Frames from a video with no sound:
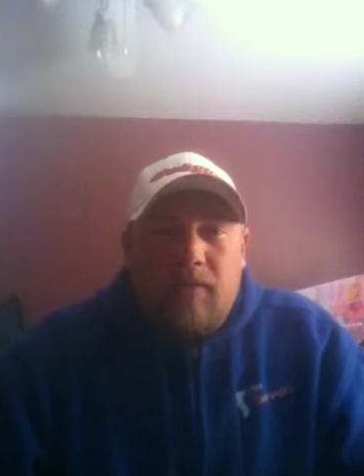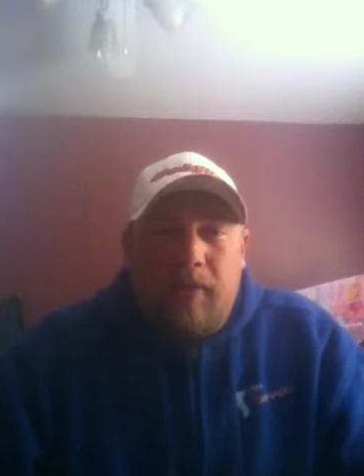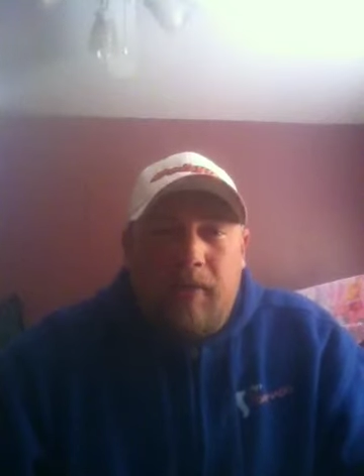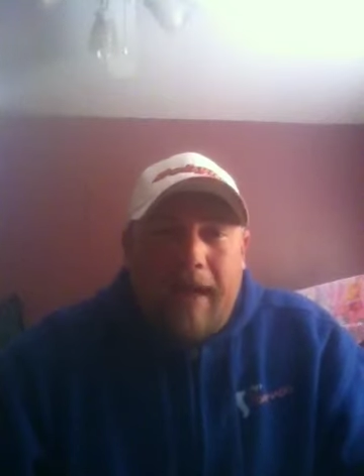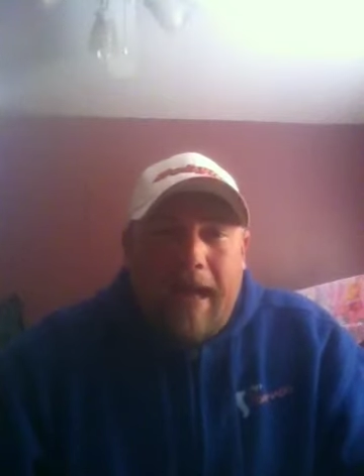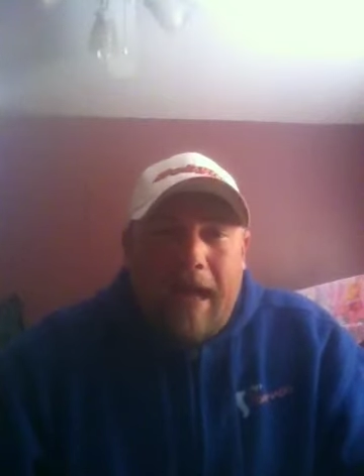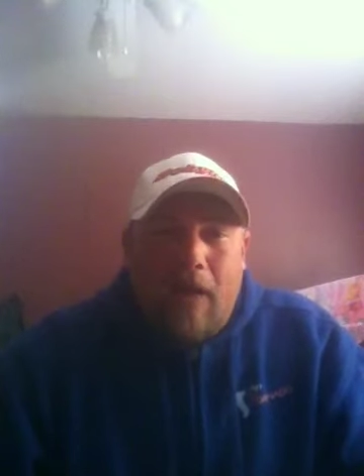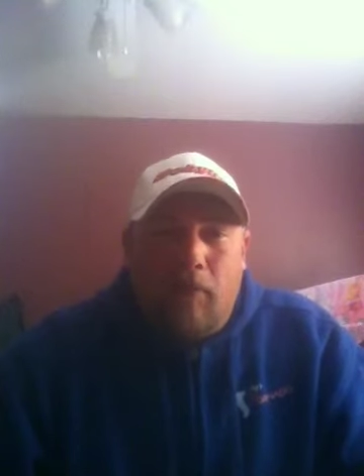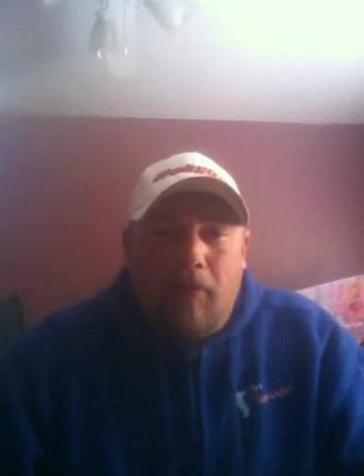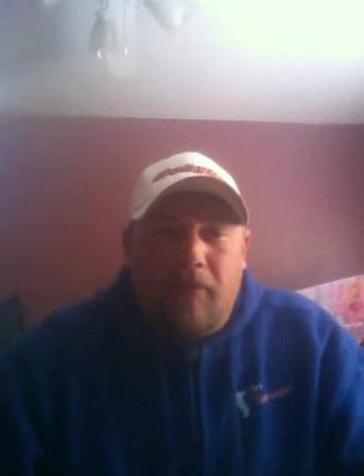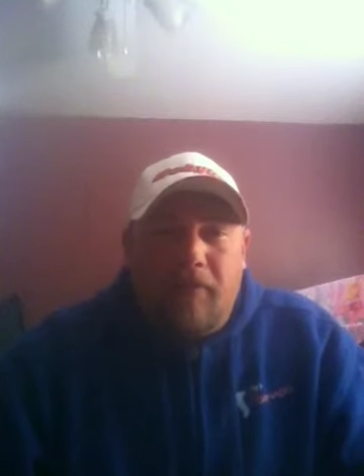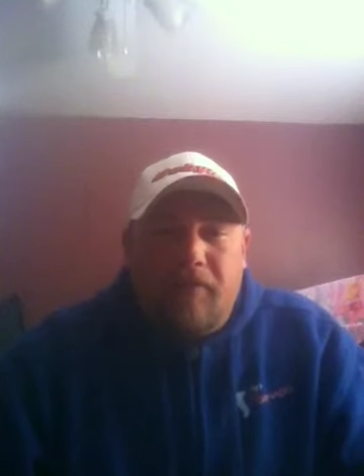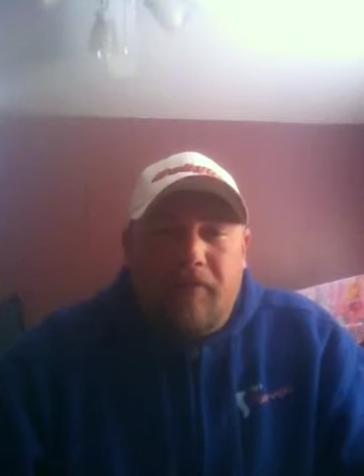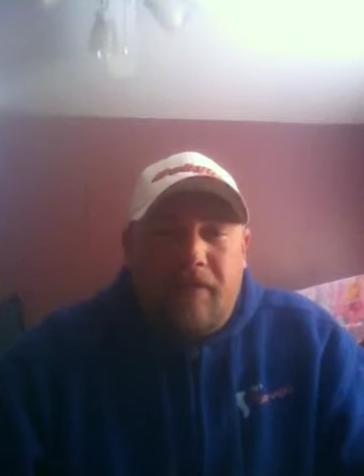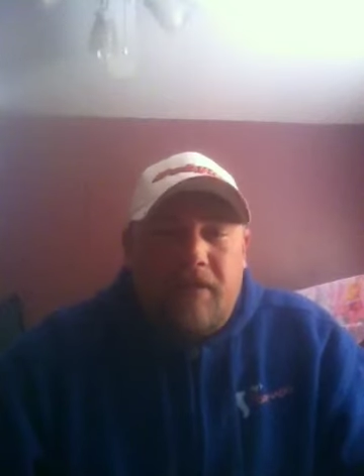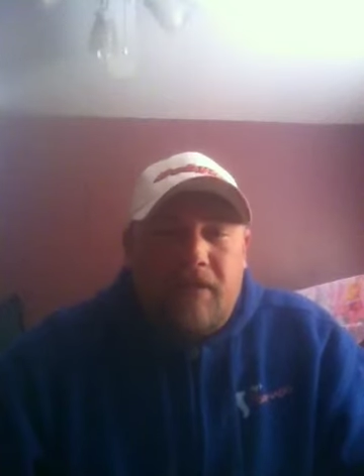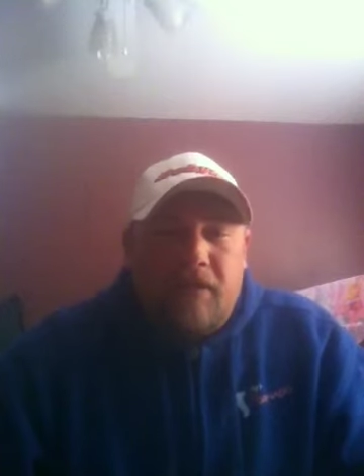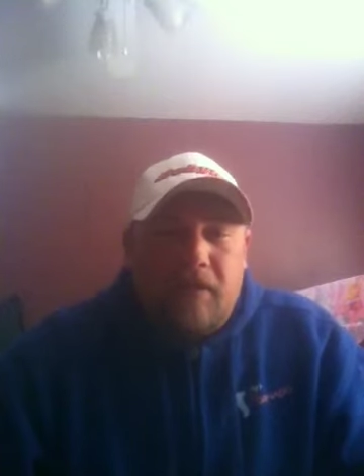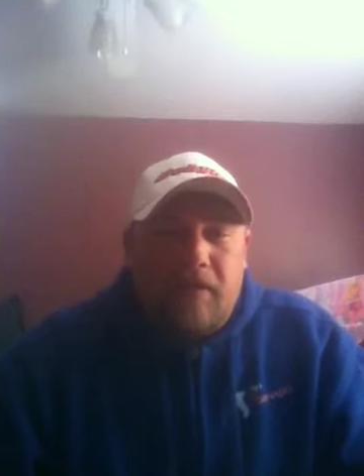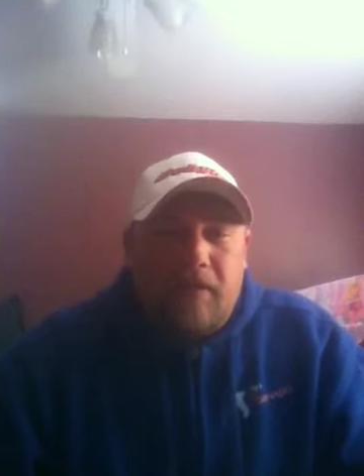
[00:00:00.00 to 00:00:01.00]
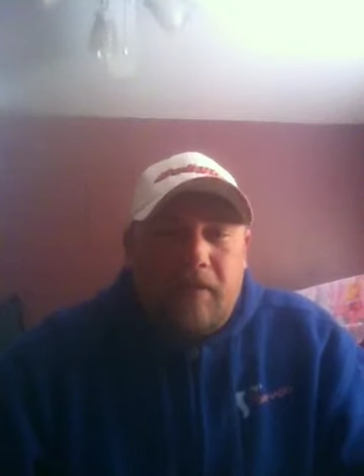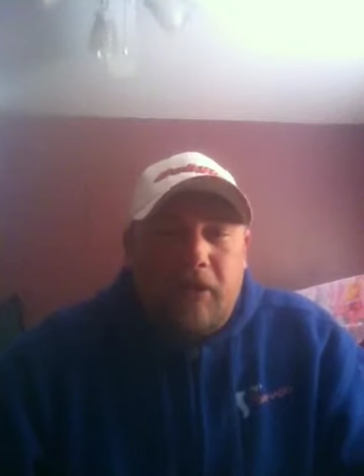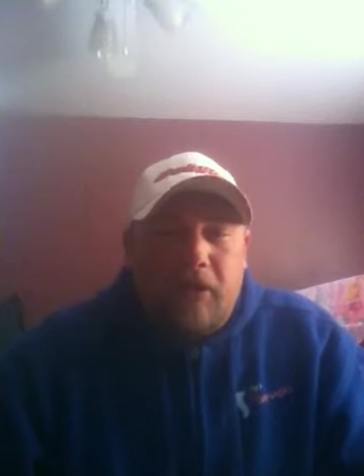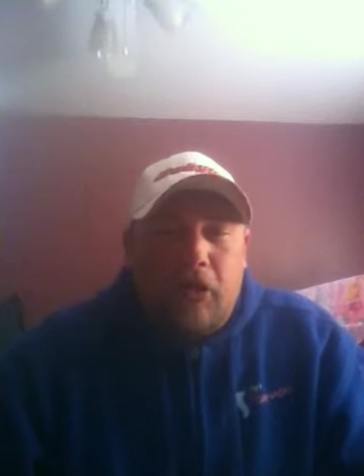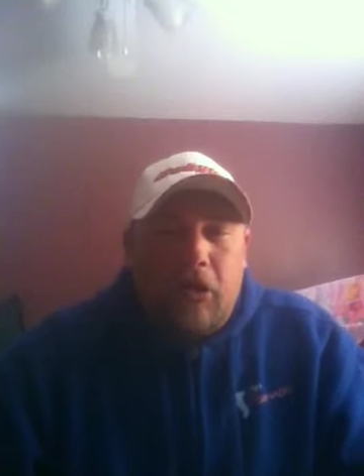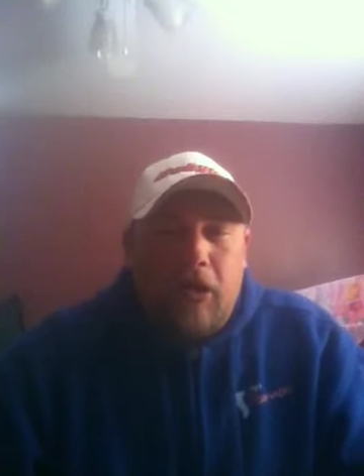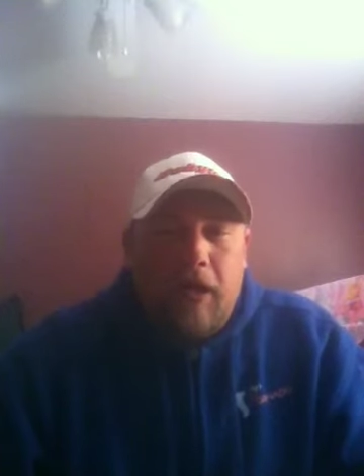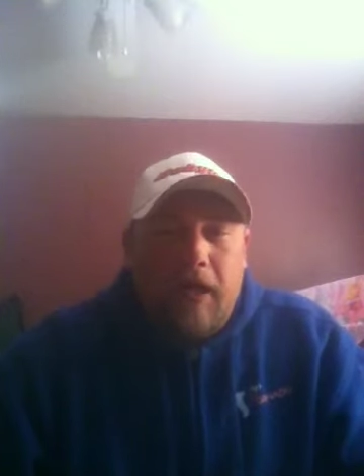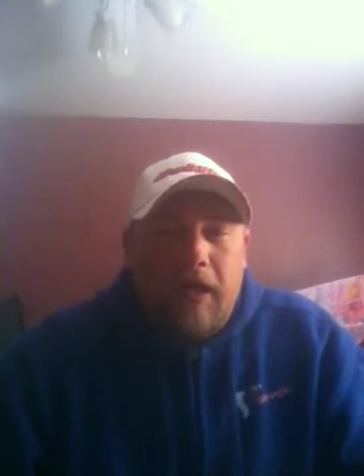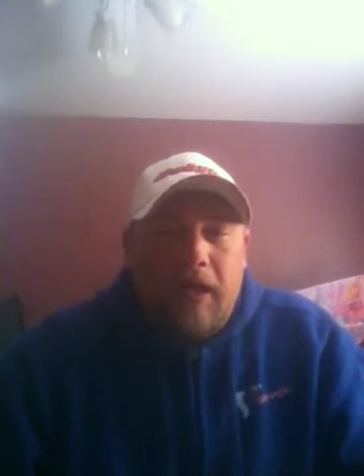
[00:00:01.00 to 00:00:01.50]
but I will fish the
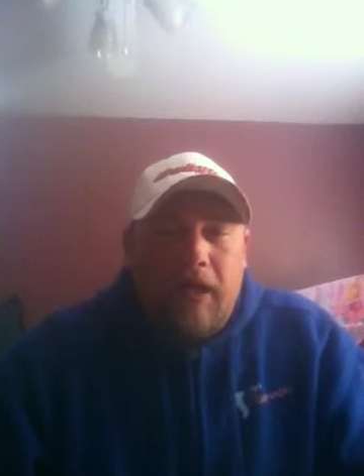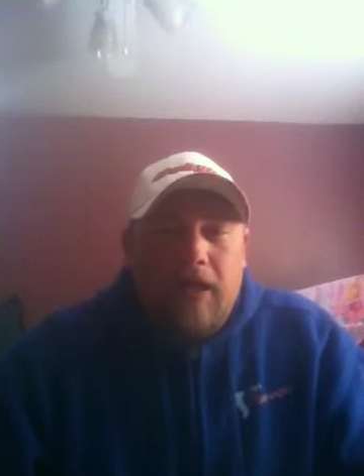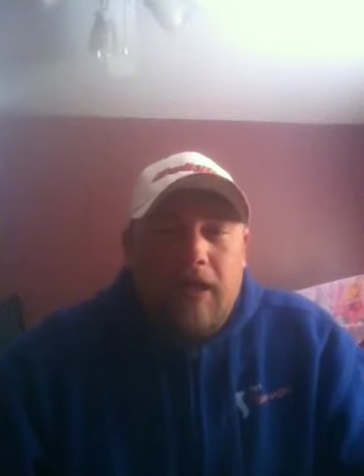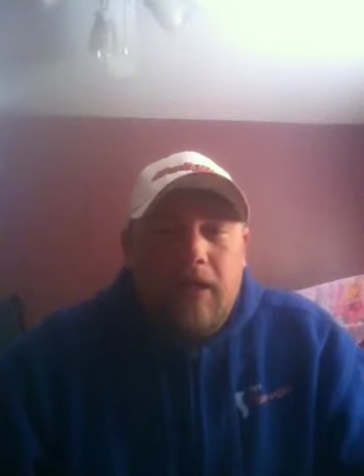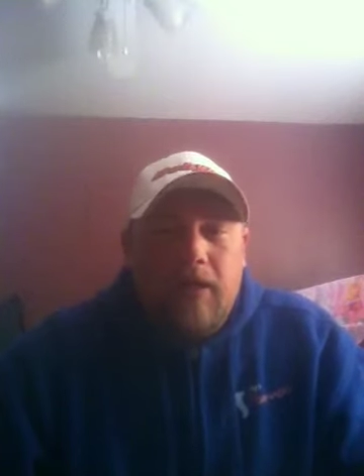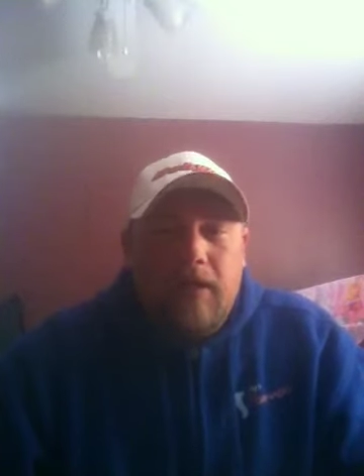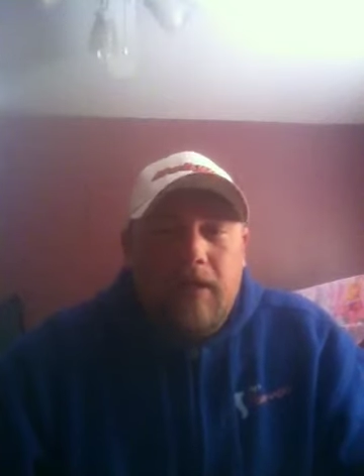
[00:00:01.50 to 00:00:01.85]
creek